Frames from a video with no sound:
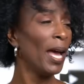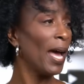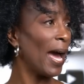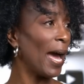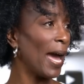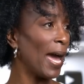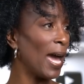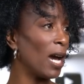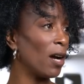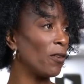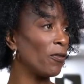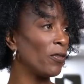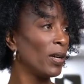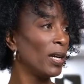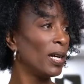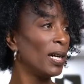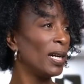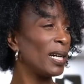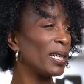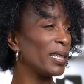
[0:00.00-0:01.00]
I have,
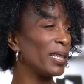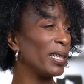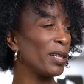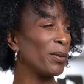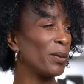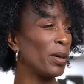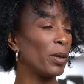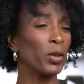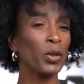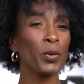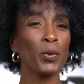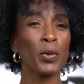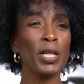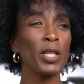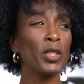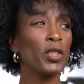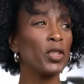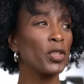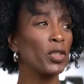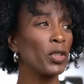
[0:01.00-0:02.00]
I think about
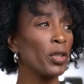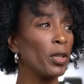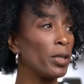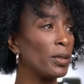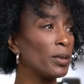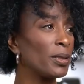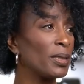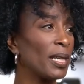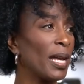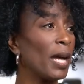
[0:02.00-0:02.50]
three shirts.